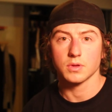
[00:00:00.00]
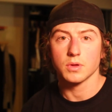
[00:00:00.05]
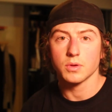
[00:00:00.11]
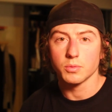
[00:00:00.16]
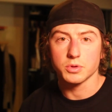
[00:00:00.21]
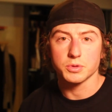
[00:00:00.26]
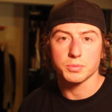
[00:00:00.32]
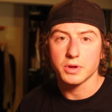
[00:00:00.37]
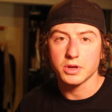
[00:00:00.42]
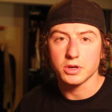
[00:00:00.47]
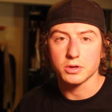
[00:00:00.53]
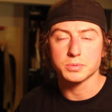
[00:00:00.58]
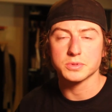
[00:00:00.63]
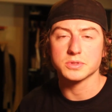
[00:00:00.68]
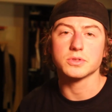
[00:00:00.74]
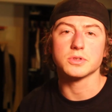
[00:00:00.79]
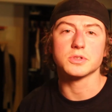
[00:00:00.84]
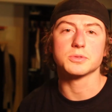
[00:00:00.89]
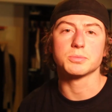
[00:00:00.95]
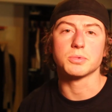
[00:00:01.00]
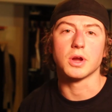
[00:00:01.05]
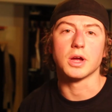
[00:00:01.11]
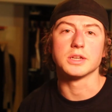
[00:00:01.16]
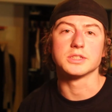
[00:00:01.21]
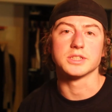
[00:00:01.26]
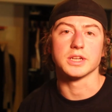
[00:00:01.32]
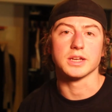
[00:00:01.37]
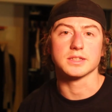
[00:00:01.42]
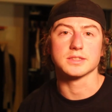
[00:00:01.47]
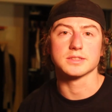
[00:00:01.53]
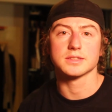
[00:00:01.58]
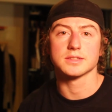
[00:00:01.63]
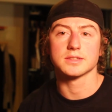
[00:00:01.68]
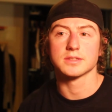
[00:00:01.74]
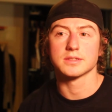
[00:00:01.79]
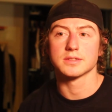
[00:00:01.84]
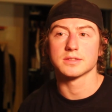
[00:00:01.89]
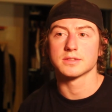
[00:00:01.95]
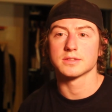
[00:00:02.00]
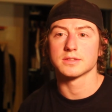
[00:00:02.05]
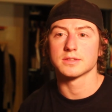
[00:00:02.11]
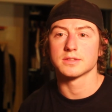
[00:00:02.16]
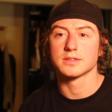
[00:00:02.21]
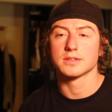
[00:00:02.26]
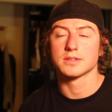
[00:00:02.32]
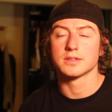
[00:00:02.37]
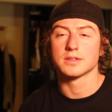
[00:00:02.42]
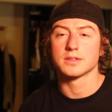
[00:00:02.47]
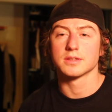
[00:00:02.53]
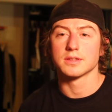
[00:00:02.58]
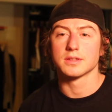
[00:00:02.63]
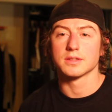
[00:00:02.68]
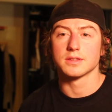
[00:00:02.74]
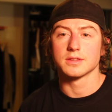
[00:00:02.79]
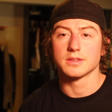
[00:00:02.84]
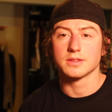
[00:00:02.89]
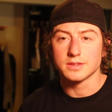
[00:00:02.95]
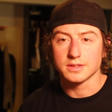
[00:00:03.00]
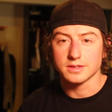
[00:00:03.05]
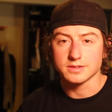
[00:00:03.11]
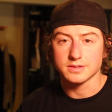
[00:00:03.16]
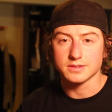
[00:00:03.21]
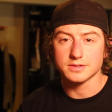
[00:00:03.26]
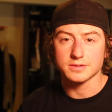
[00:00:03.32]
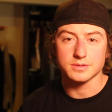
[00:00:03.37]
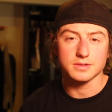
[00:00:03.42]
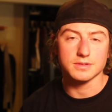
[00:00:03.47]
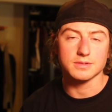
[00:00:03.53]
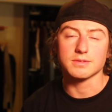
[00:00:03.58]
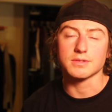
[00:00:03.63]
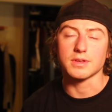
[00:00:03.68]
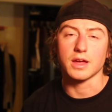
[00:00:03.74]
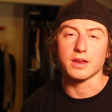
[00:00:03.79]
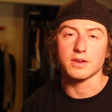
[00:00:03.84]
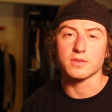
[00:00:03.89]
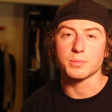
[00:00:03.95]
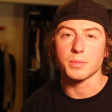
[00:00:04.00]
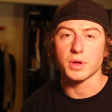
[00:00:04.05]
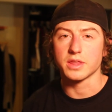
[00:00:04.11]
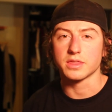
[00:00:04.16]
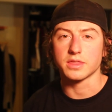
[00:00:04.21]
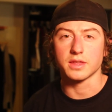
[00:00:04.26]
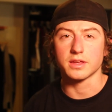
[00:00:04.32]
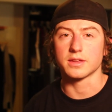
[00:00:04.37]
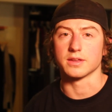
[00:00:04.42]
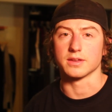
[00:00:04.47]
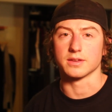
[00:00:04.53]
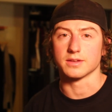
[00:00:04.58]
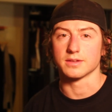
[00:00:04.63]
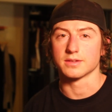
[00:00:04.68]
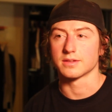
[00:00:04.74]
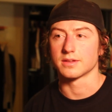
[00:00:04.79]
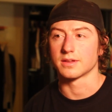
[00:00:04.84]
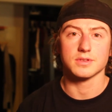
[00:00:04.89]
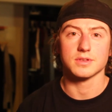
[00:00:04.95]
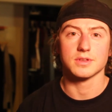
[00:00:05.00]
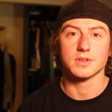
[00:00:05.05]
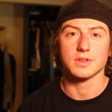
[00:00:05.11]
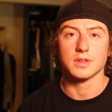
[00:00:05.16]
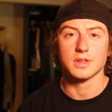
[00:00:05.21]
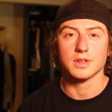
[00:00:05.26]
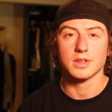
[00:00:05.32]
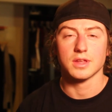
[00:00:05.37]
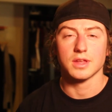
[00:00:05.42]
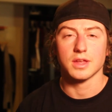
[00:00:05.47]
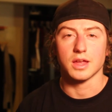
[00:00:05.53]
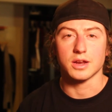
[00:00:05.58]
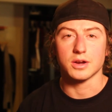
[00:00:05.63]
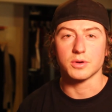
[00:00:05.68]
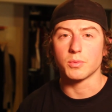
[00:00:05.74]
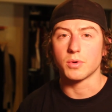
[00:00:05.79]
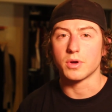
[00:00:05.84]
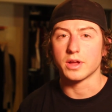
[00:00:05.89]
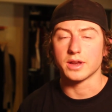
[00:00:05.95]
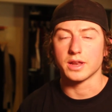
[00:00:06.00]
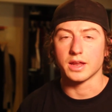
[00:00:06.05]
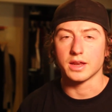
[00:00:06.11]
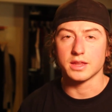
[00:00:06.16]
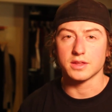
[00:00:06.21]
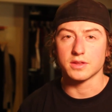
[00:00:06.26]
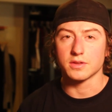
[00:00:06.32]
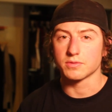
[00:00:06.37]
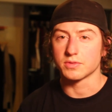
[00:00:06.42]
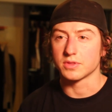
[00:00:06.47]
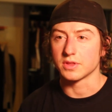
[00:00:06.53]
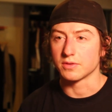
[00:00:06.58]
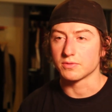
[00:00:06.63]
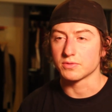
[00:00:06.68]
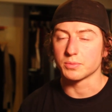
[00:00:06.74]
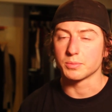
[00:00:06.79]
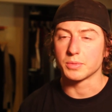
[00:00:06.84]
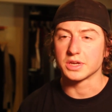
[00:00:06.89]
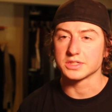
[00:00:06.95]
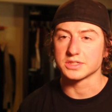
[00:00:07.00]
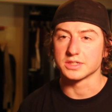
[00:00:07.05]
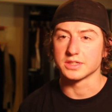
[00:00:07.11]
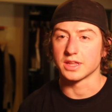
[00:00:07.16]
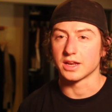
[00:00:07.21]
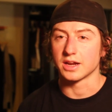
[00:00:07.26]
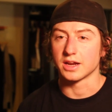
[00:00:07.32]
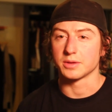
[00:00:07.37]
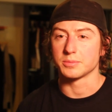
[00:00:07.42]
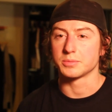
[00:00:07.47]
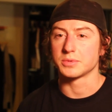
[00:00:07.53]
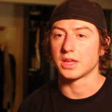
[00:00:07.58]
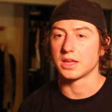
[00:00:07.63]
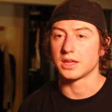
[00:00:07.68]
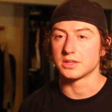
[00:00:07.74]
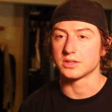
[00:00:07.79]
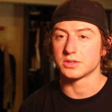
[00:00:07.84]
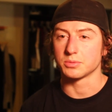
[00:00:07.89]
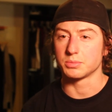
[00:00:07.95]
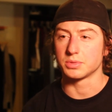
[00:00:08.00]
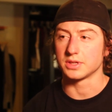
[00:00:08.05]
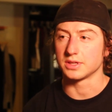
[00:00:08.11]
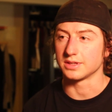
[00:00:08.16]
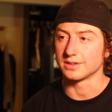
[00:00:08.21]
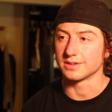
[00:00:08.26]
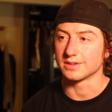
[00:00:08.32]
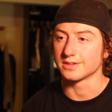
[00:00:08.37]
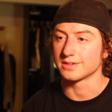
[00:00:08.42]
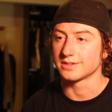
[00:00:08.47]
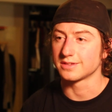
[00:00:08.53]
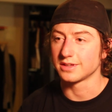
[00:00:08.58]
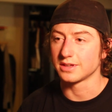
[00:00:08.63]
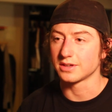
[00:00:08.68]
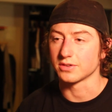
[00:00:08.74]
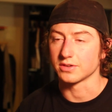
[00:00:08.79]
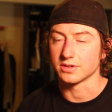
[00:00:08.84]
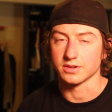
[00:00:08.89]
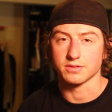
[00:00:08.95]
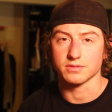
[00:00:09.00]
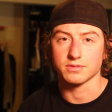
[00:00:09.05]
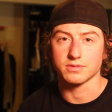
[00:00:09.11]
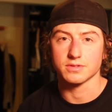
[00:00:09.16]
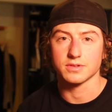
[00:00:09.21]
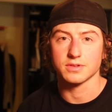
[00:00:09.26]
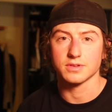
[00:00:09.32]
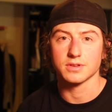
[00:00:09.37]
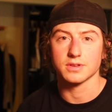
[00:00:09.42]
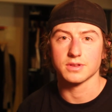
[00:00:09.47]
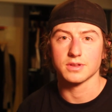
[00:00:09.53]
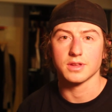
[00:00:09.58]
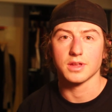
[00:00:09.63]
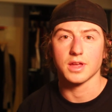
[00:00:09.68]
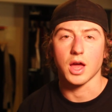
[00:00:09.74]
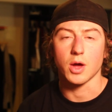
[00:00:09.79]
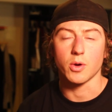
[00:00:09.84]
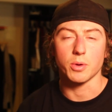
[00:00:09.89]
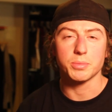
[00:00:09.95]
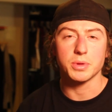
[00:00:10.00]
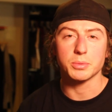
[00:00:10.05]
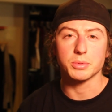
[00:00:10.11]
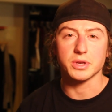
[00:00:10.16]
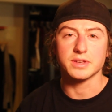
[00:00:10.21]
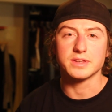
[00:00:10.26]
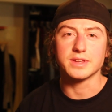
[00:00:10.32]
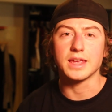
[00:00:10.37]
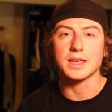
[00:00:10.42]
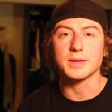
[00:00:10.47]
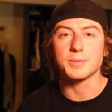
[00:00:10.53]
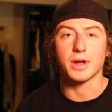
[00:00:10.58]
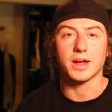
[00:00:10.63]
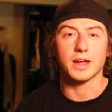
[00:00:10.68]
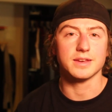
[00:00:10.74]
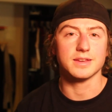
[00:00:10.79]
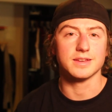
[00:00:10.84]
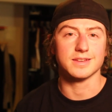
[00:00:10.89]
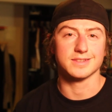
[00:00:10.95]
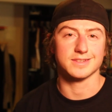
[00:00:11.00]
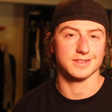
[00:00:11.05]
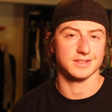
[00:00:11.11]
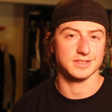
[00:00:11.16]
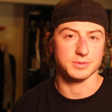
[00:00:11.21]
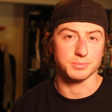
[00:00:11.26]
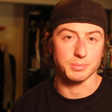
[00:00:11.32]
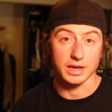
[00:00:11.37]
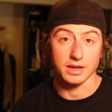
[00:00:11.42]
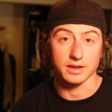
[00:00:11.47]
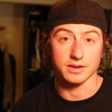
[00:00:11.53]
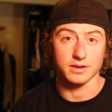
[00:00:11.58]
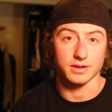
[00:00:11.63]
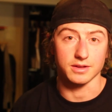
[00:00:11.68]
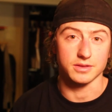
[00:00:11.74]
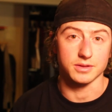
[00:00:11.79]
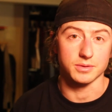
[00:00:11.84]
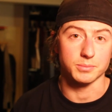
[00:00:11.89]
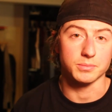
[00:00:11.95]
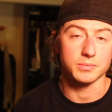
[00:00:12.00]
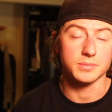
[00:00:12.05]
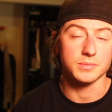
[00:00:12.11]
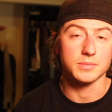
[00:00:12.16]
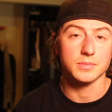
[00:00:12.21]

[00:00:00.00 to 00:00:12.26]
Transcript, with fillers: With my open source projects, this is kind of my thinking. I don't want any of the information that I obtain to be secretive. I want people to take my ideas and expand on them.